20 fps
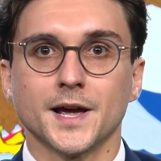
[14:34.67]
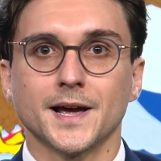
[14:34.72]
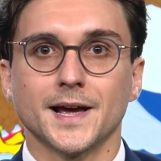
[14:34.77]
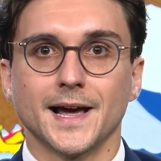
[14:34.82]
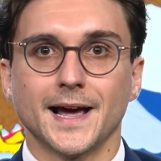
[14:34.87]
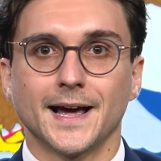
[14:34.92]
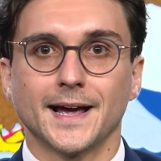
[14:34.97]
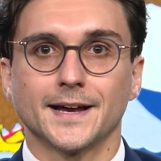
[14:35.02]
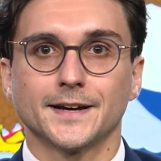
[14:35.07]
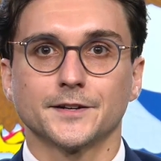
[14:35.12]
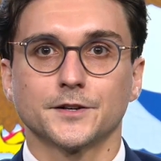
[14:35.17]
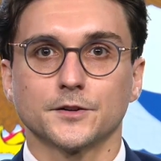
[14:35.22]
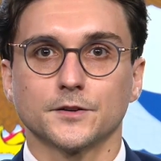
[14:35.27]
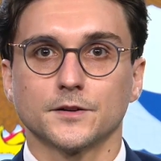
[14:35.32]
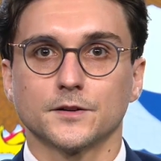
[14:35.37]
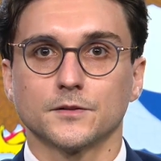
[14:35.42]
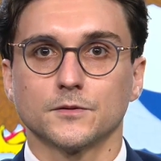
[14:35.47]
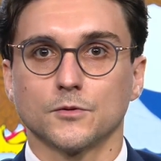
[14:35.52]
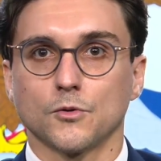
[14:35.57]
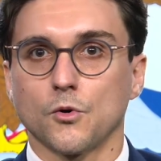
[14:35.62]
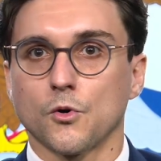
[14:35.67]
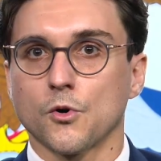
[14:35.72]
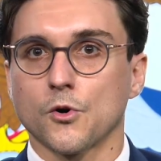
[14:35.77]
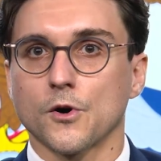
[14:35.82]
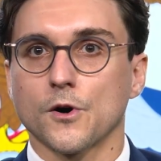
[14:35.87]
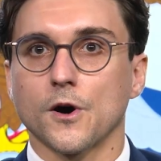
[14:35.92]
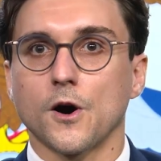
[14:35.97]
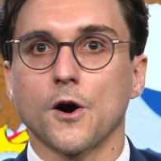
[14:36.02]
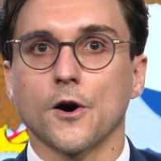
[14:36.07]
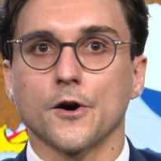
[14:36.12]

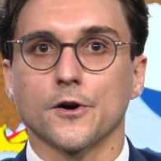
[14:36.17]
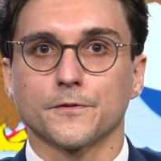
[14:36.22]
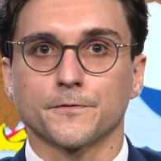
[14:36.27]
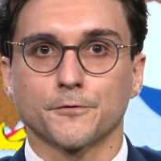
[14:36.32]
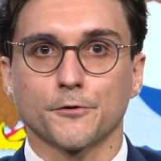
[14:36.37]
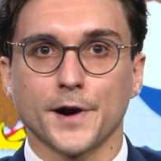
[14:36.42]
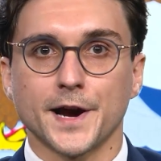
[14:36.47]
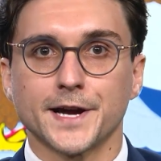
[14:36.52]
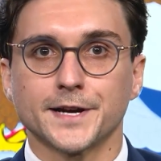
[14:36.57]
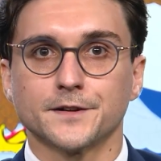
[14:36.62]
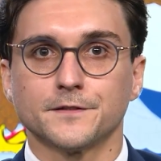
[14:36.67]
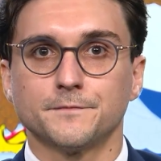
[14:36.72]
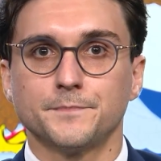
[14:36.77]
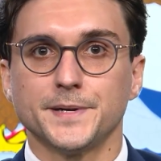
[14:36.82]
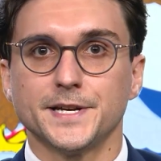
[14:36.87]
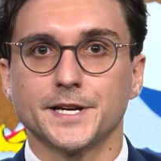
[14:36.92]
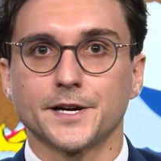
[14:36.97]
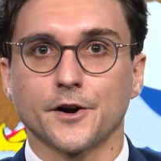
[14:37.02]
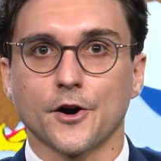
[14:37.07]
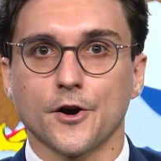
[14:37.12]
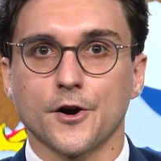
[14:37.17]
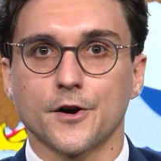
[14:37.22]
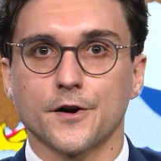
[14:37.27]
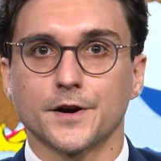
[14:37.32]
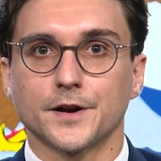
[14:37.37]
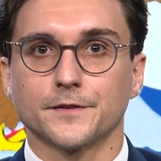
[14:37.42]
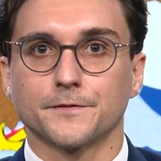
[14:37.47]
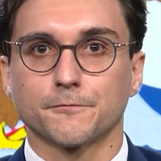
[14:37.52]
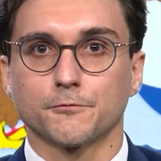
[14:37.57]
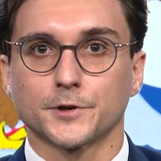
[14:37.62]
and/or are afraid of being hurt
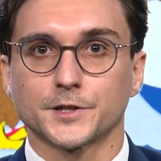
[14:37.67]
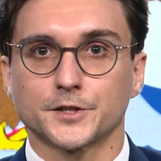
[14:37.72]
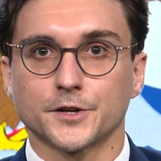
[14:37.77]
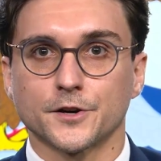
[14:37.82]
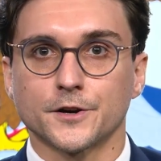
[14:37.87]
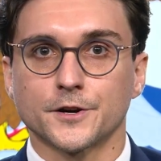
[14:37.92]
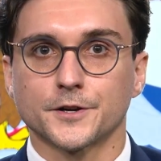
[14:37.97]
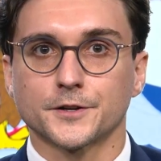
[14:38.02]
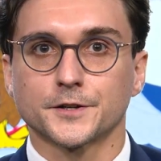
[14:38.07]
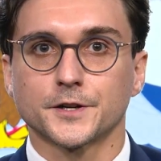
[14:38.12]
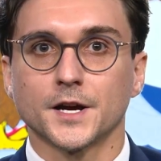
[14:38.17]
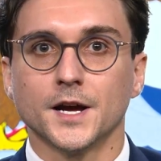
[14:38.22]
if returned,